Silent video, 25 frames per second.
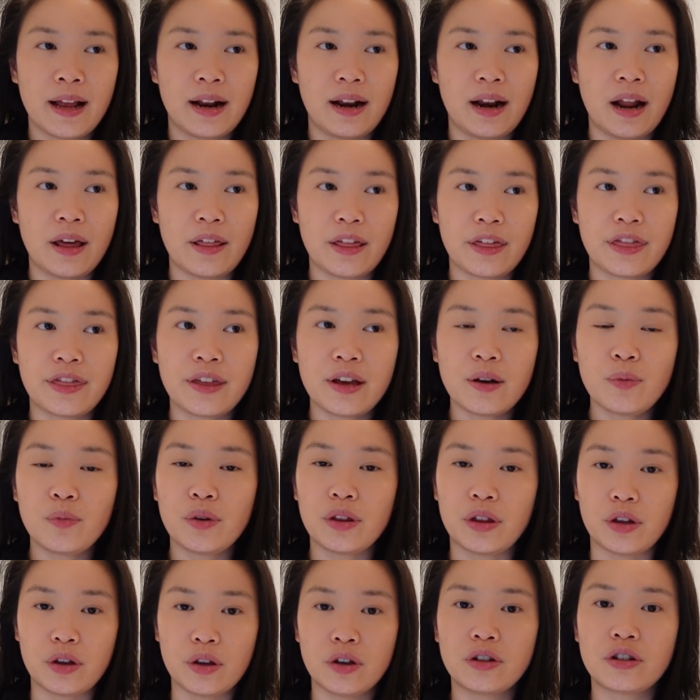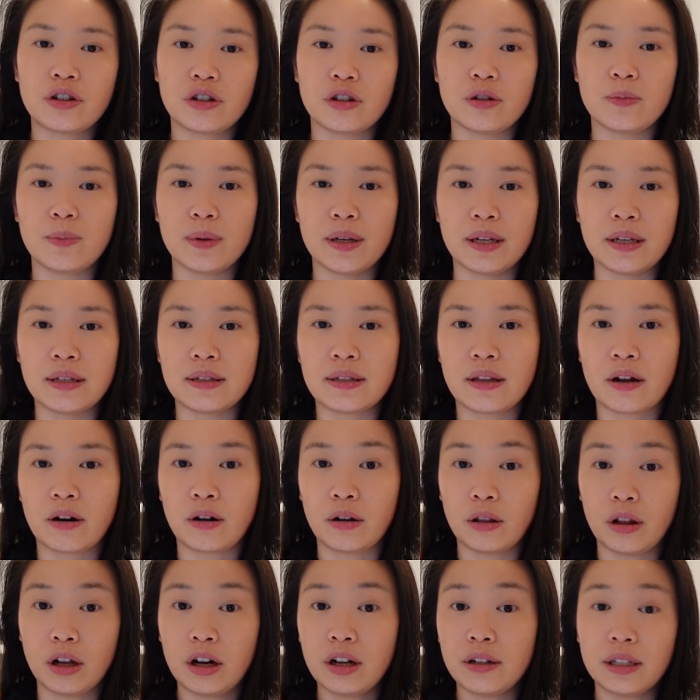Now, the thing with YouTube is there
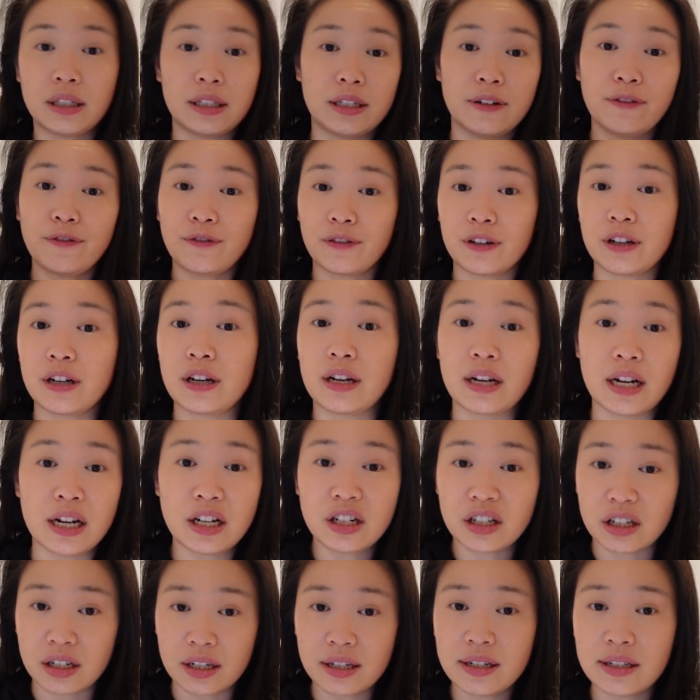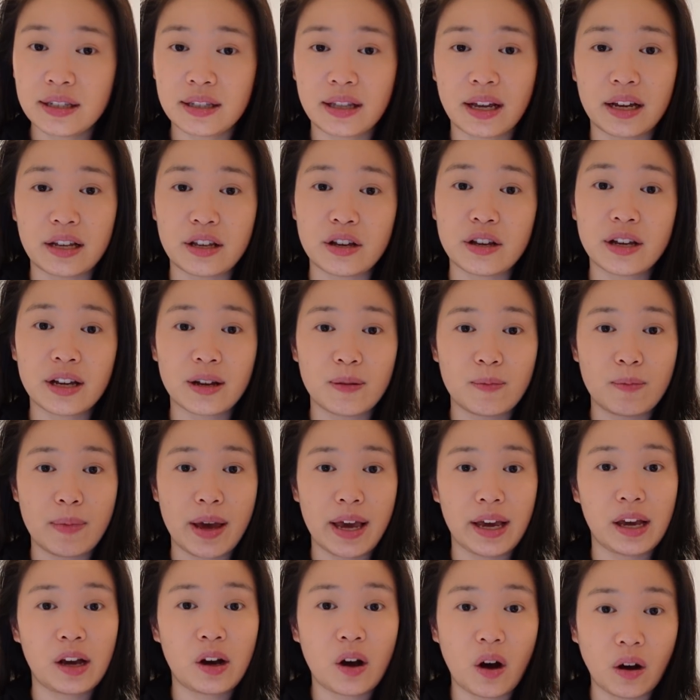are a lot of different niches that you can
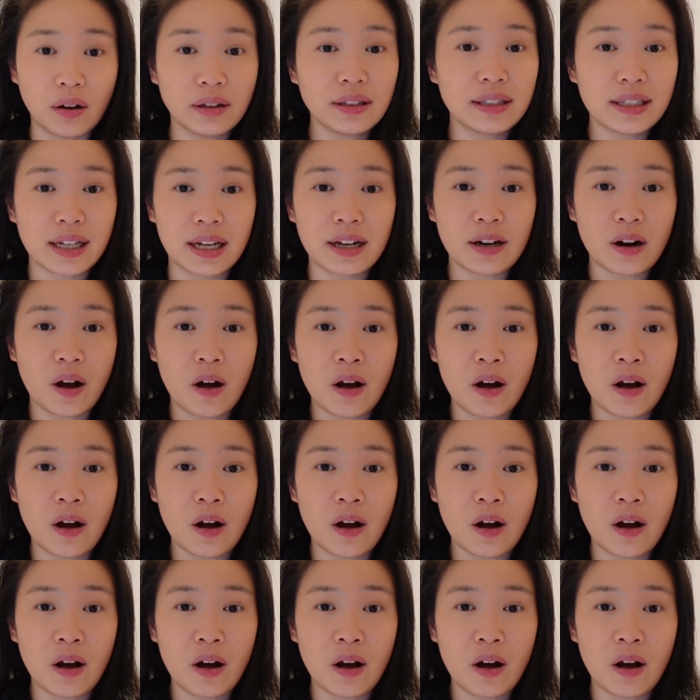make content